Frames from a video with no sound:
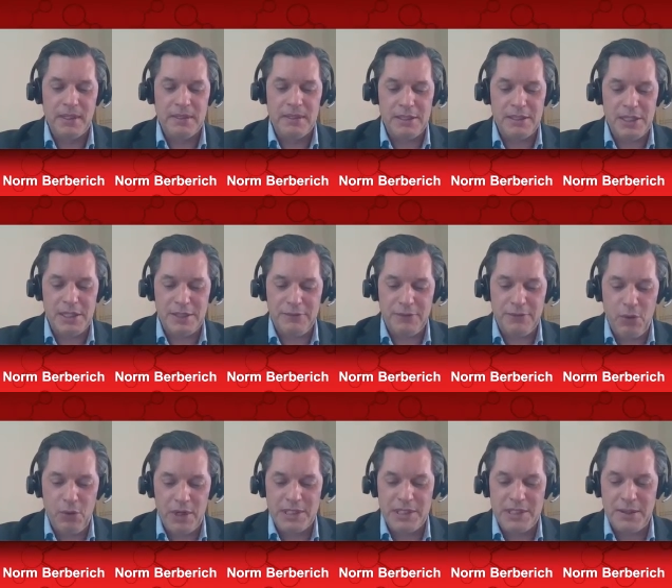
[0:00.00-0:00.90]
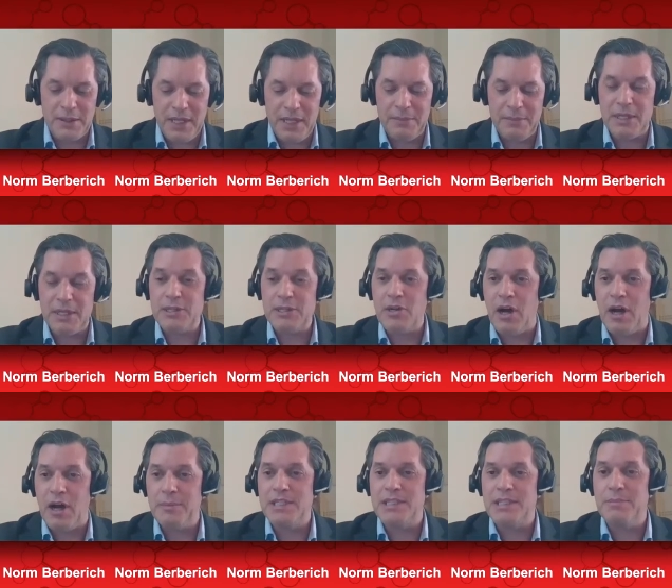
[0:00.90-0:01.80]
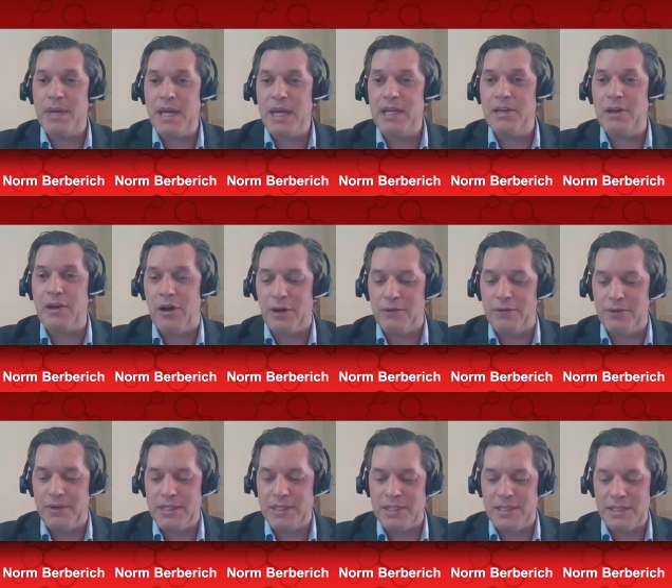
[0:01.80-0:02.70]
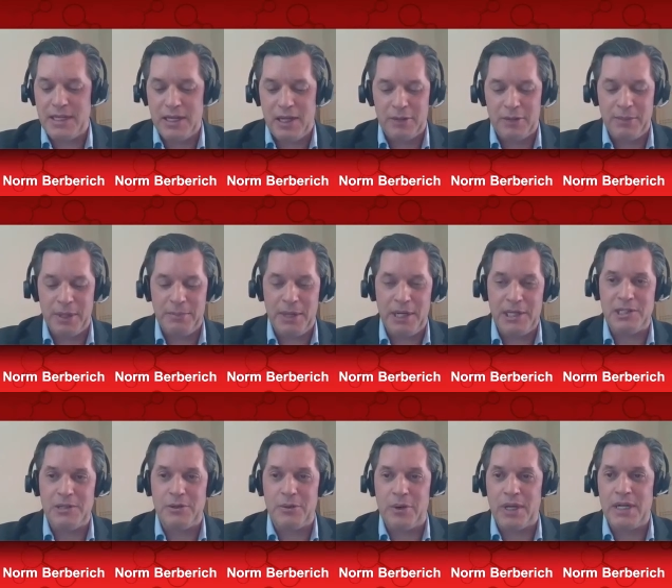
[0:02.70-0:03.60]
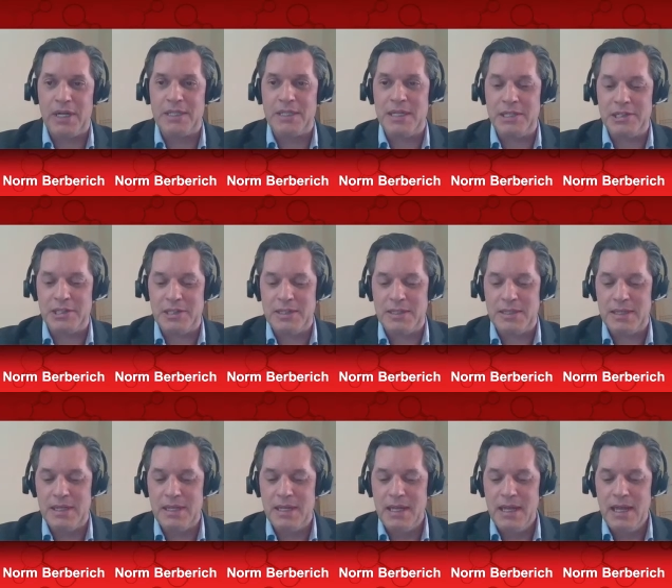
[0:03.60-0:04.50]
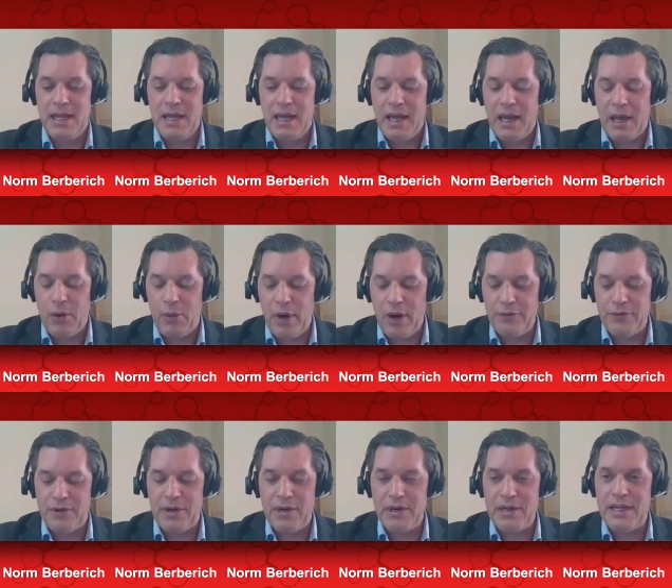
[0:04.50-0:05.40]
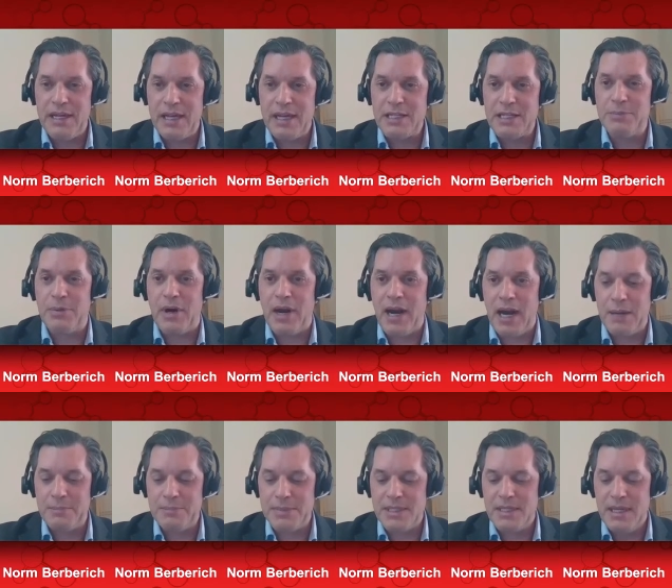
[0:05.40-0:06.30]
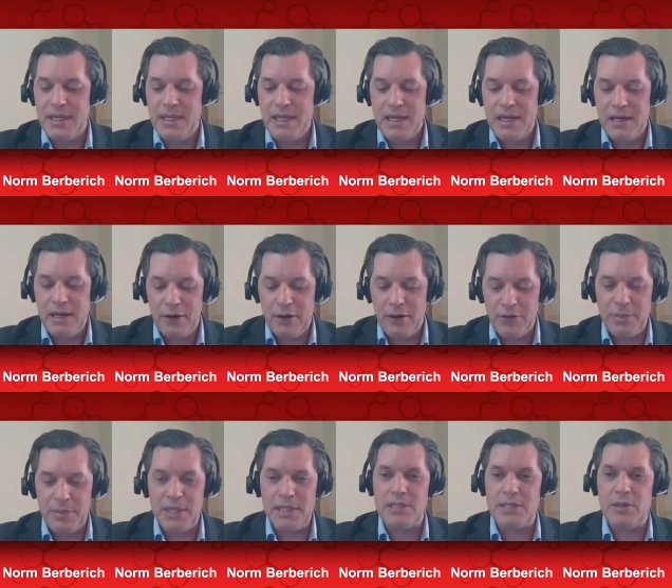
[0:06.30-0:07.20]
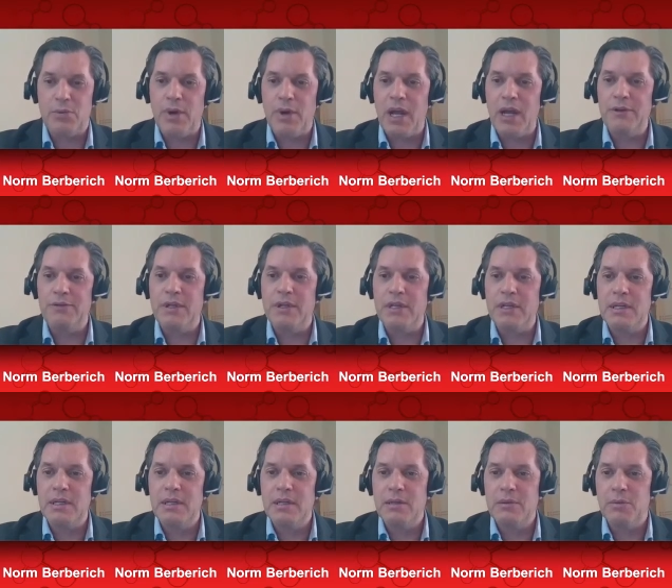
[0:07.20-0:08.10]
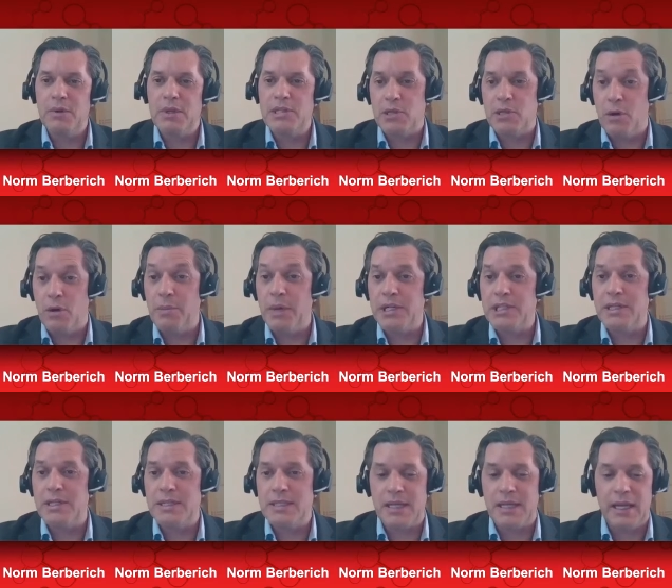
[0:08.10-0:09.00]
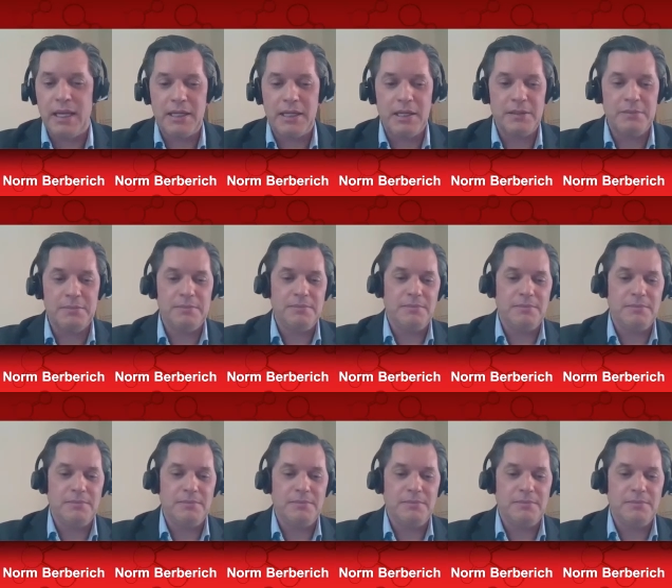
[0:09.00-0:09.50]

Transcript: This is, of course, a theme that is common to many conferences held by patient organizations. However, it has perhaps never been so relevant with so much at stake.